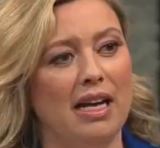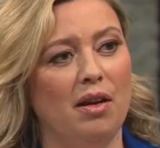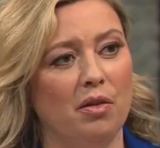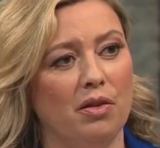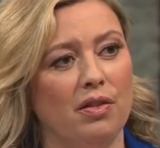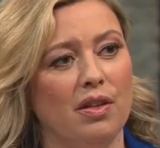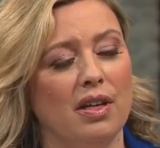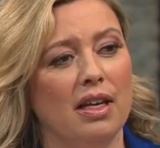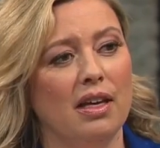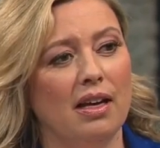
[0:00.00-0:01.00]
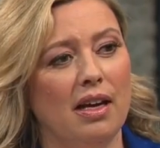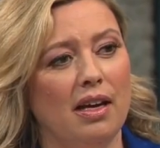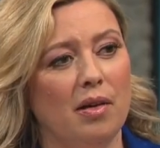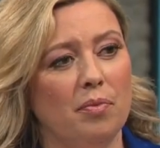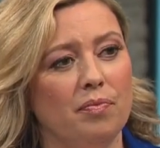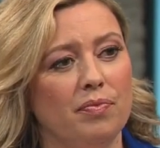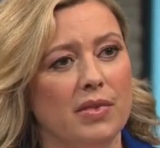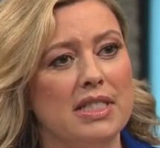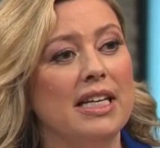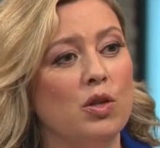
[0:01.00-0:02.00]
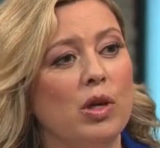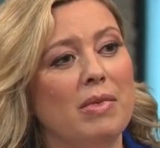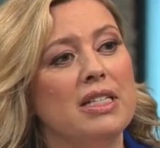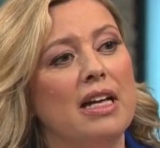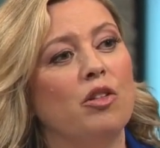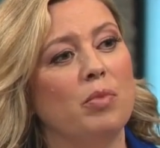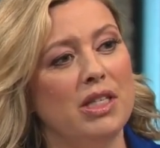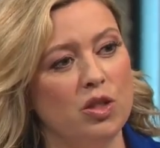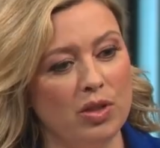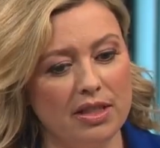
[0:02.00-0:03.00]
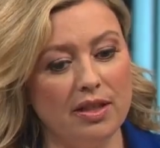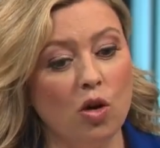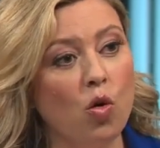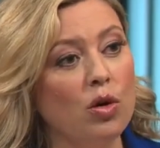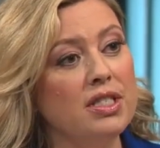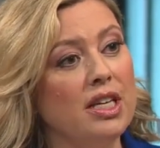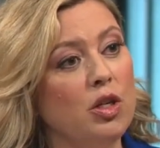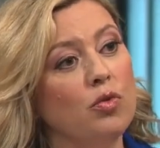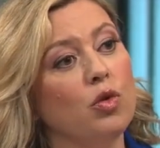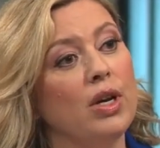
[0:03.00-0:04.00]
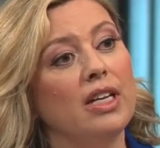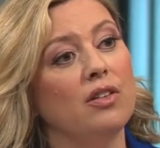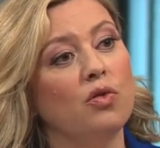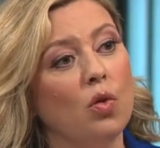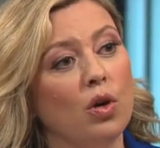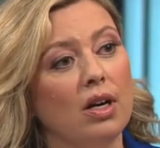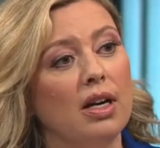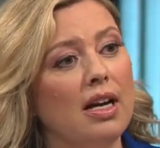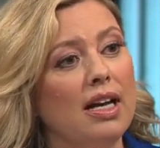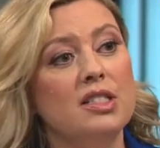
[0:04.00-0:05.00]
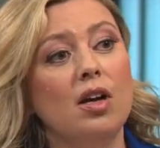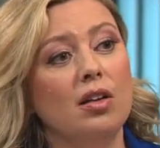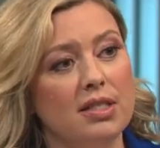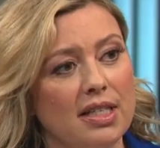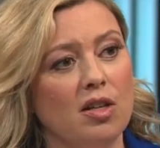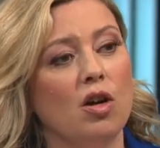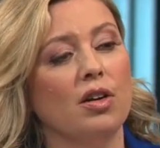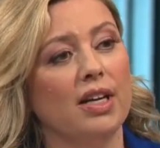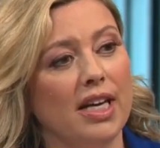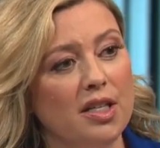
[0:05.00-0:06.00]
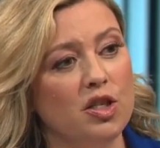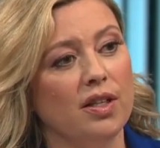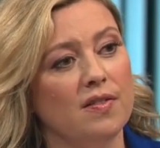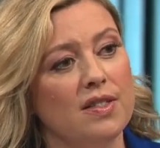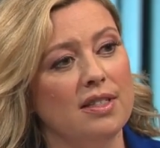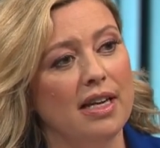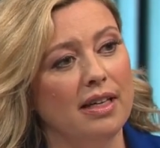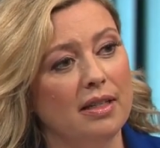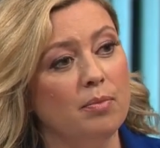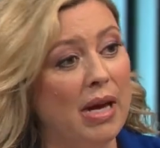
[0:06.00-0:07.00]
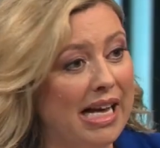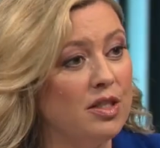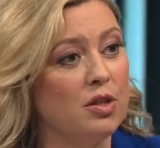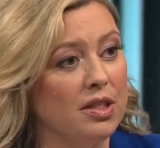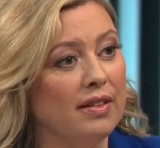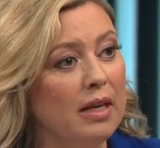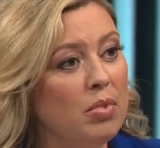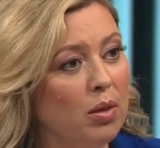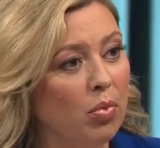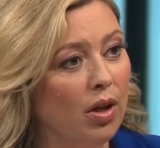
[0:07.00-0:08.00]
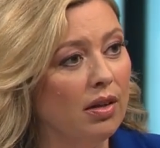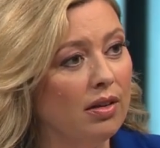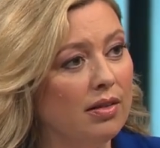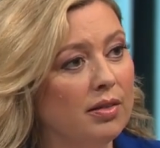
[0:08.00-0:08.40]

health Sanctuary Mental Health Ministries, the course that you've created for adults and congregations and pastors and lay people.